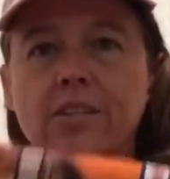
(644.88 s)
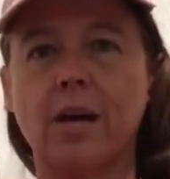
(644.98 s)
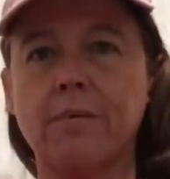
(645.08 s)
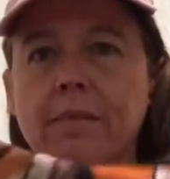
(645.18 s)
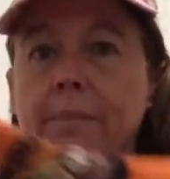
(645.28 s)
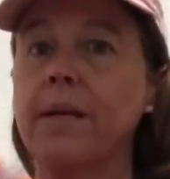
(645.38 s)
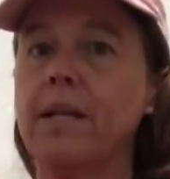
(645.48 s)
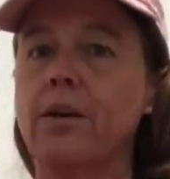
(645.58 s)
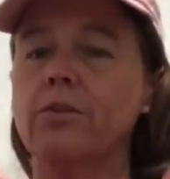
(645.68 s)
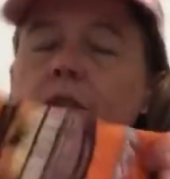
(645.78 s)
on top of my
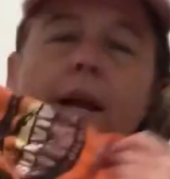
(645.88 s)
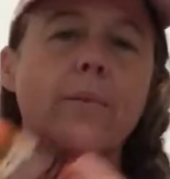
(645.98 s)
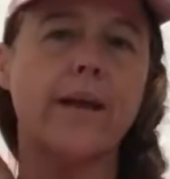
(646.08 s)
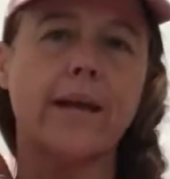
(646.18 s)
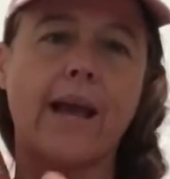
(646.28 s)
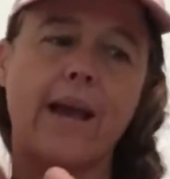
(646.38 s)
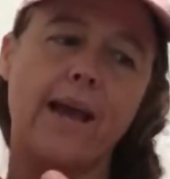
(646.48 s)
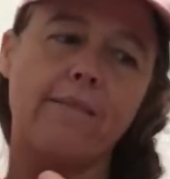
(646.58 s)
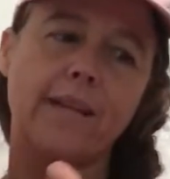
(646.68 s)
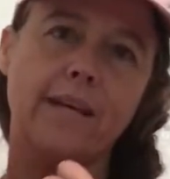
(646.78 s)
pillow so that way I
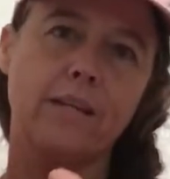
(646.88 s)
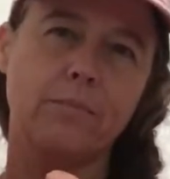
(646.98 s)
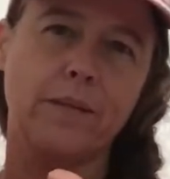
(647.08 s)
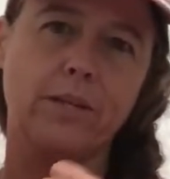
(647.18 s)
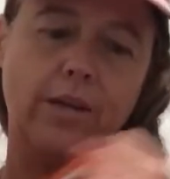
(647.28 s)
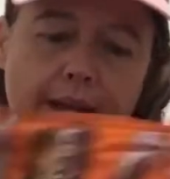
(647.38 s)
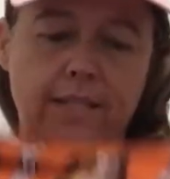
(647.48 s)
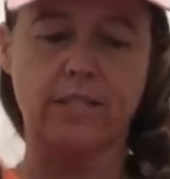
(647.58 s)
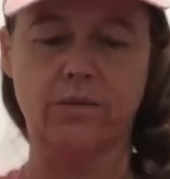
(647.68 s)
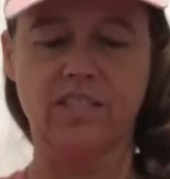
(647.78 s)
have like a little
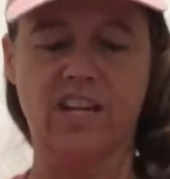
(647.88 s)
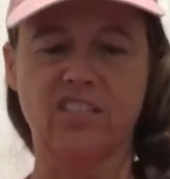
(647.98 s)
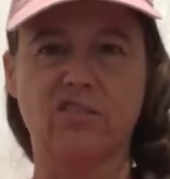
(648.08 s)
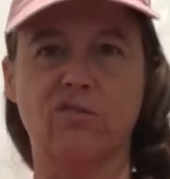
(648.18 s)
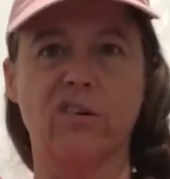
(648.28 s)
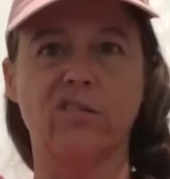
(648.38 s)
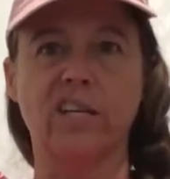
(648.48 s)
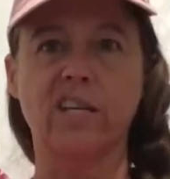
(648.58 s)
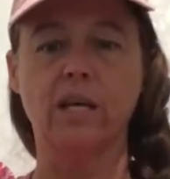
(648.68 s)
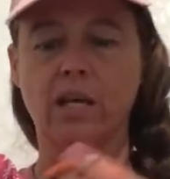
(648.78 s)
pillowcase so it's not so
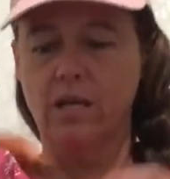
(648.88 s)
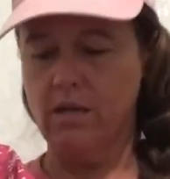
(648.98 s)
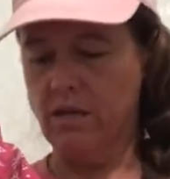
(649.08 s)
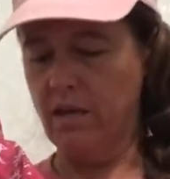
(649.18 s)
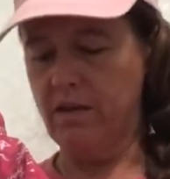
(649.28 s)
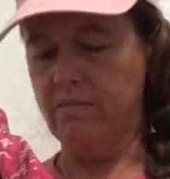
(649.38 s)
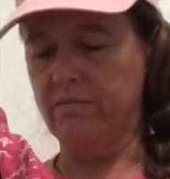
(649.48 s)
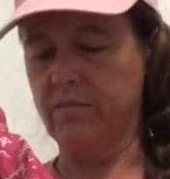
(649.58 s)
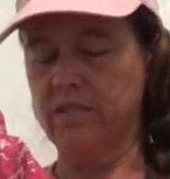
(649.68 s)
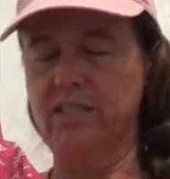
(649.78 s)
grody,
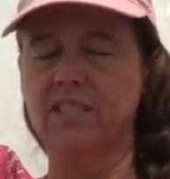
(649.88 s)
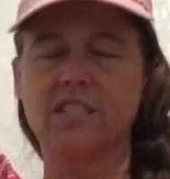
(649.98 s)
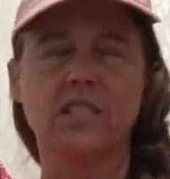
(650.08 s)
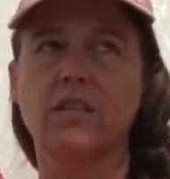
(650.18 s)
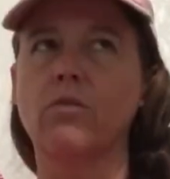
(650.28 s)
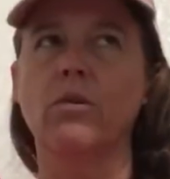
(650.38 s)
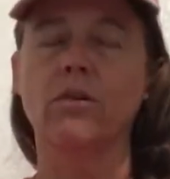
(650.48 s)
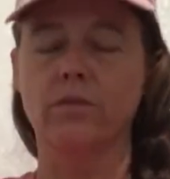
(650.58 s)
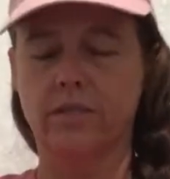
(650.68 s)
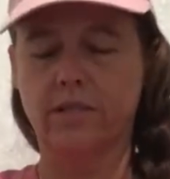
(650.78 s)
because it's just so
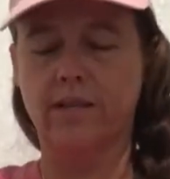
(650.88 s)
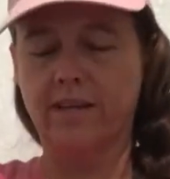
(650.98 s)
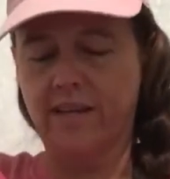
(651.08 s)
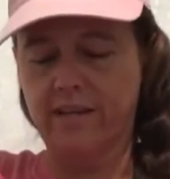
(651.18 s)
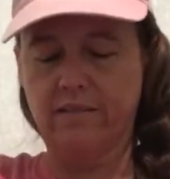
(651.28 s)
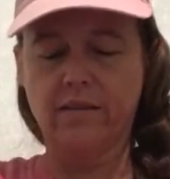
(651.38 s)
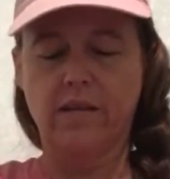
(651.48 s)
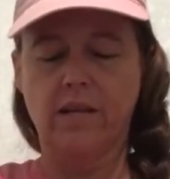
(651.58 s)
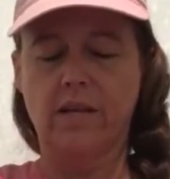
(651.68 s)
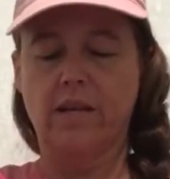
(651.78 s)
gross and
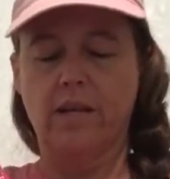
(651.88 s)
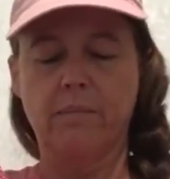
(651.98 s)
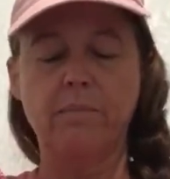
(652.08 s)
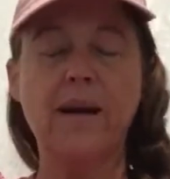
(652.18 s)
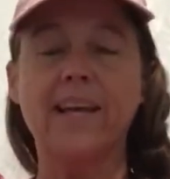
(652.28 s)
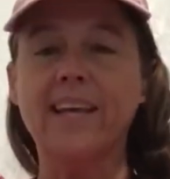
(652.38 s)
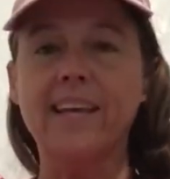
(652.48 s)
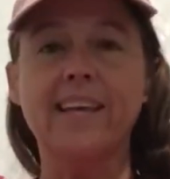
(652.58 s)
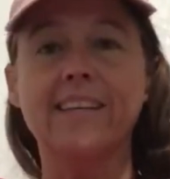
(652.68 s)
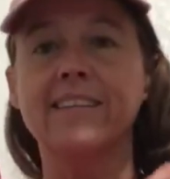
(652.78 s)

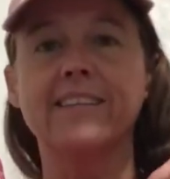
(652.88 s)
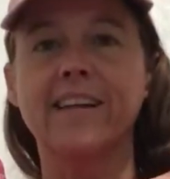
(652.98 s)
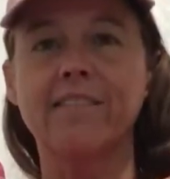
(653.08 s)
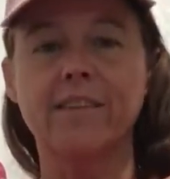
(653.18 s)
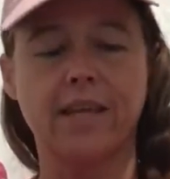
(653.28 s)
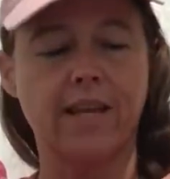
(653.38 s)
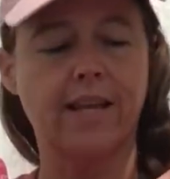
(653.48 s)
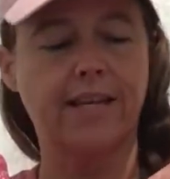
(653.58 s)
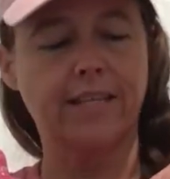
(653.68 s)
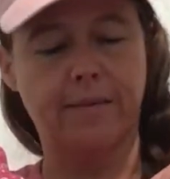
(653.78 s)
muggy and everything at
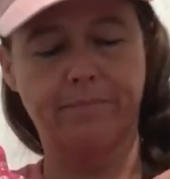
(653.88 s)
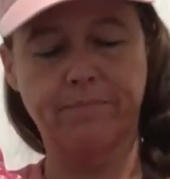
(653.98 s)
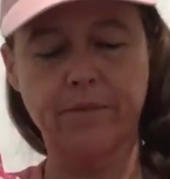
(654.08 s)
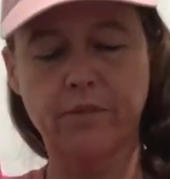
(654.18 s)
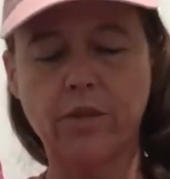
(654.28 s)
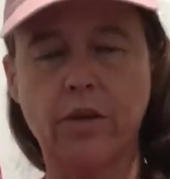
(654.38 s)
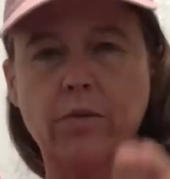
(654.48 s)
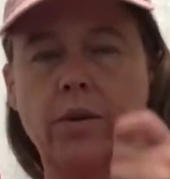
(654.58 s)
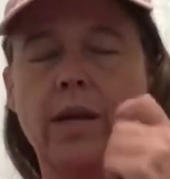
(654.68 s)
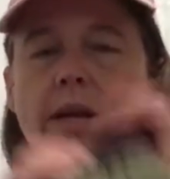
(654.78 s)
nighttime. So